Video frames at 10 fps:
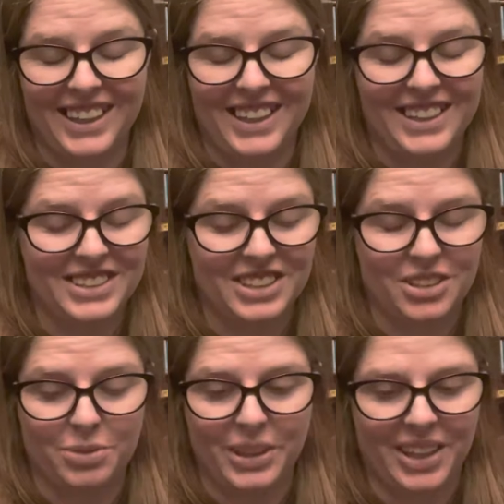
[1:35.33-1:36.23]
It
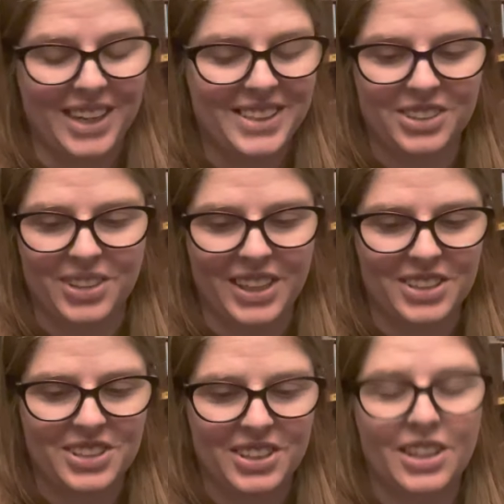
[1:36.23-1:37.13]
just went right in the
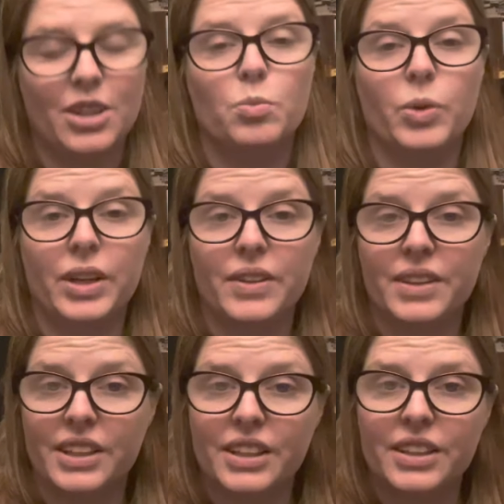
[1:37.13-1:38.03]
trash.
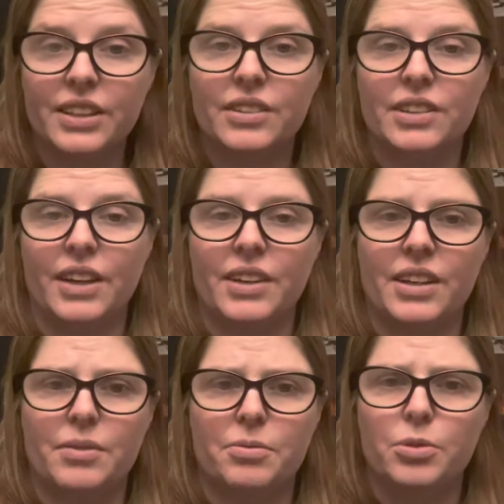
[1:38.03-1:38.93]
I
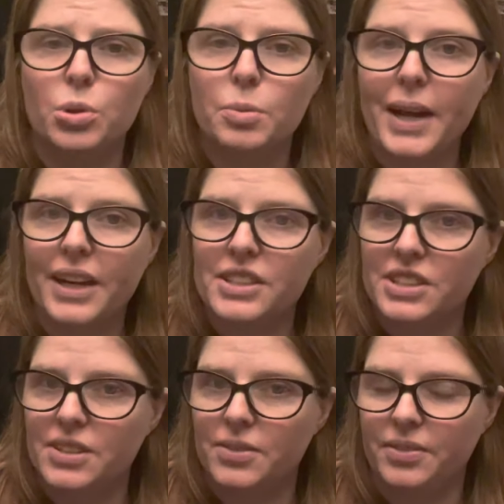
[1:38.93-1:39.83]
got 4 packages of